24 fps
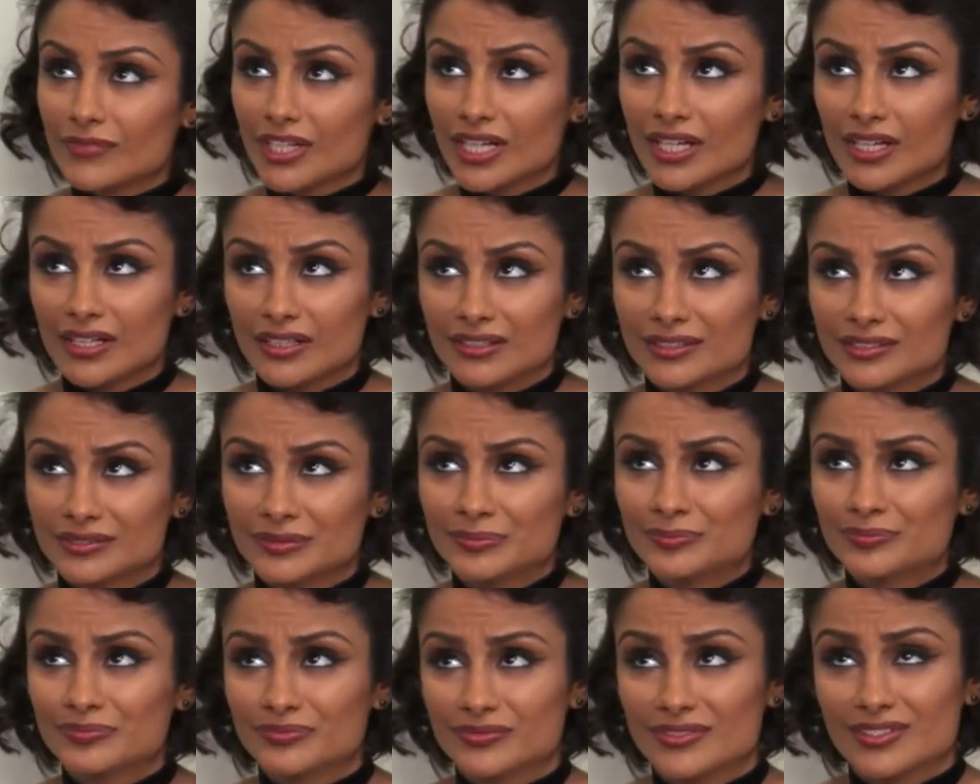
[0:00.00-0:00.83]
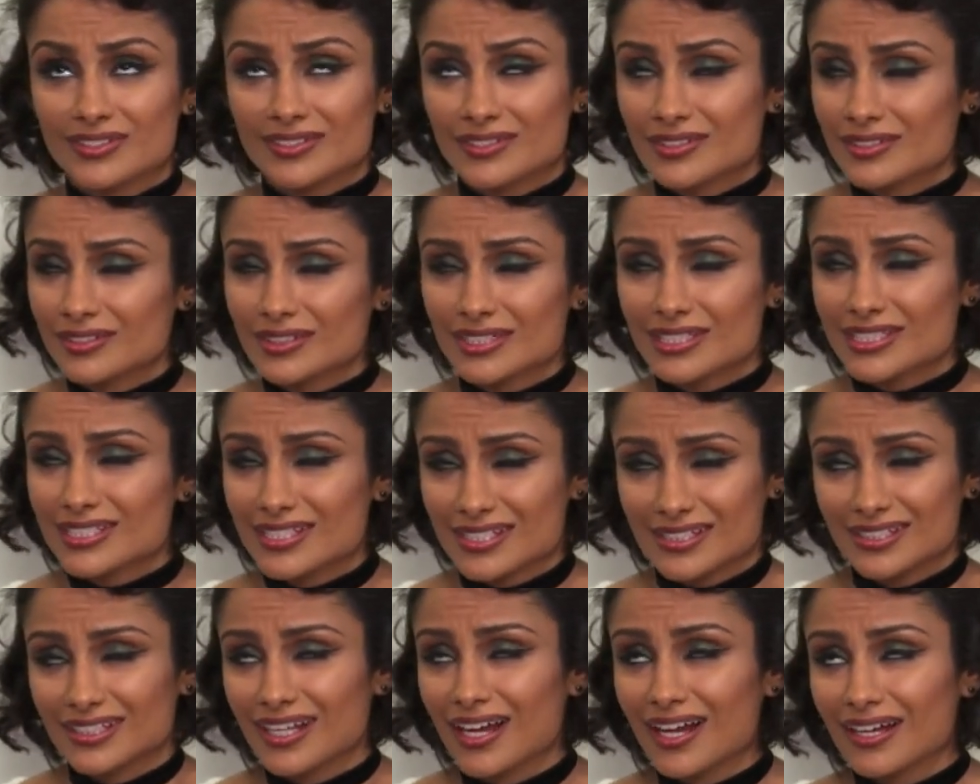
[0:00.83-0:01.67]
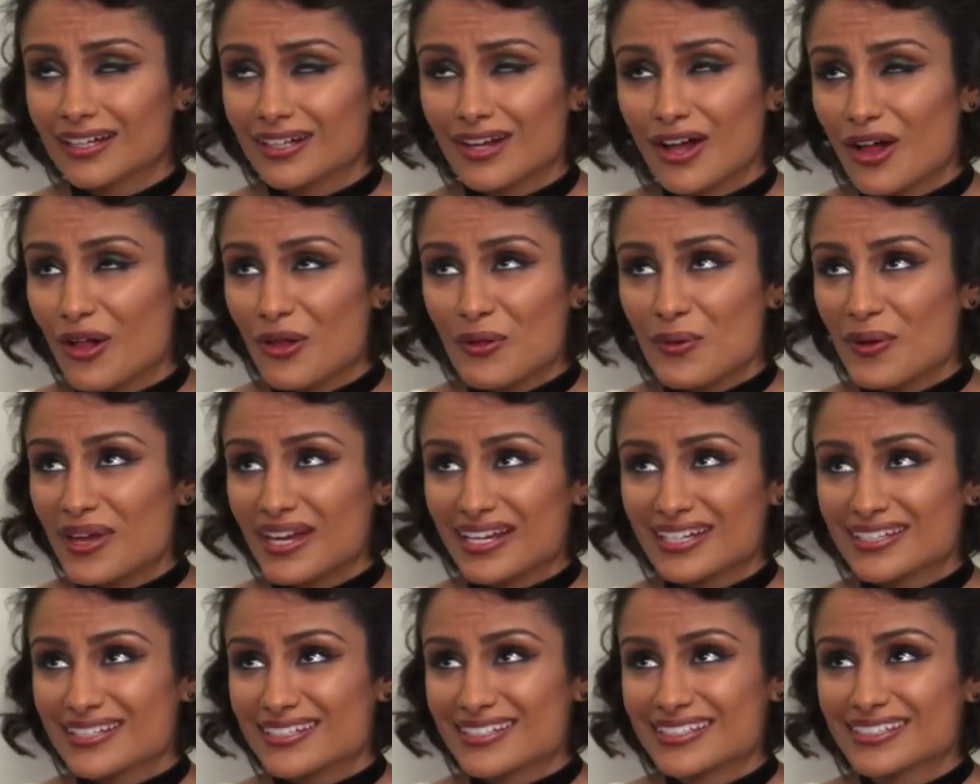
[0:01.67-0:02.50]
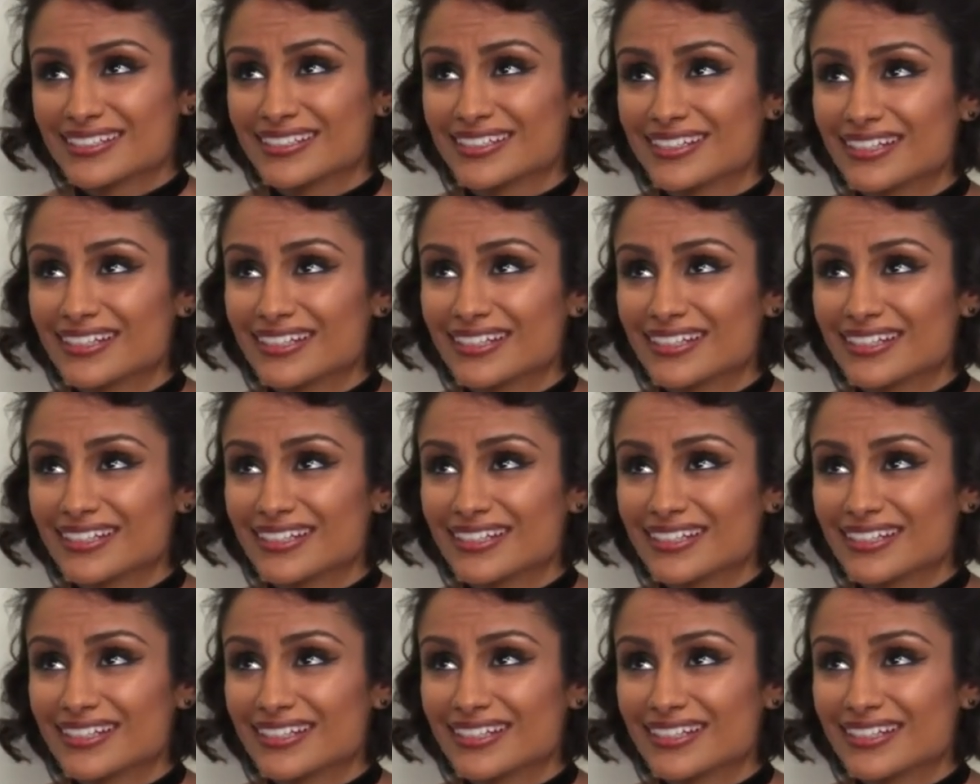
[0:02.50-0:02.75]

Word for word: Yeah, it's a lot always.